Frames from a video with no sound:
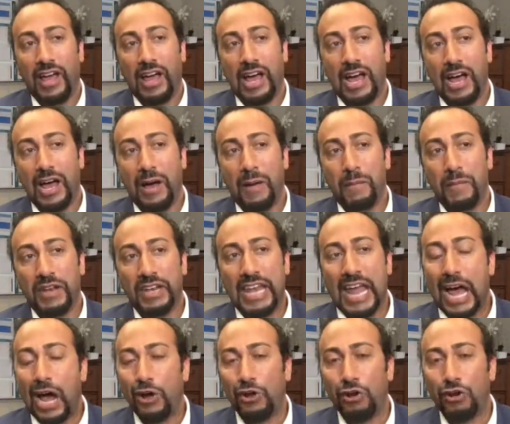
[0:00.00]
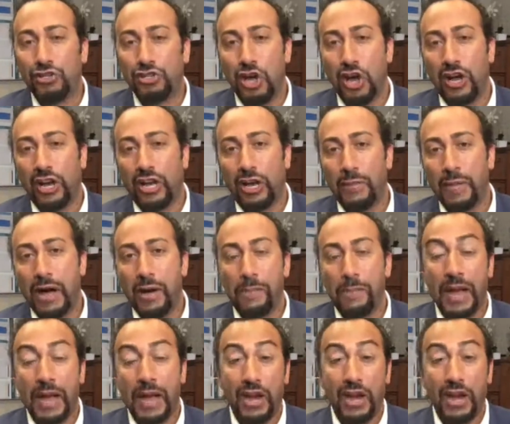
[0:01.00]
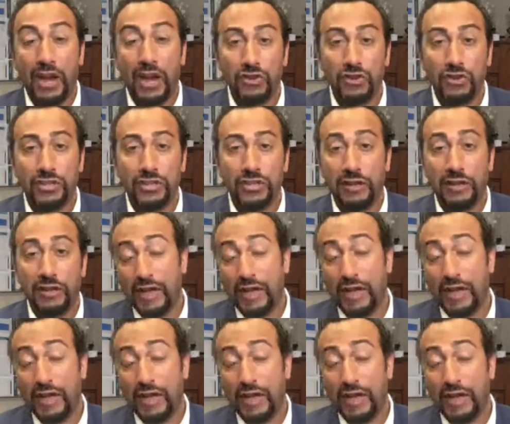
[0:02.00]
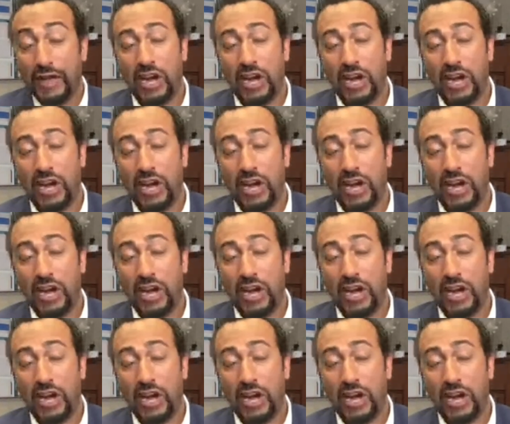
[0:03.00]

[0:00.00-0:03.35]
Um, now you're talking about payers in value based care.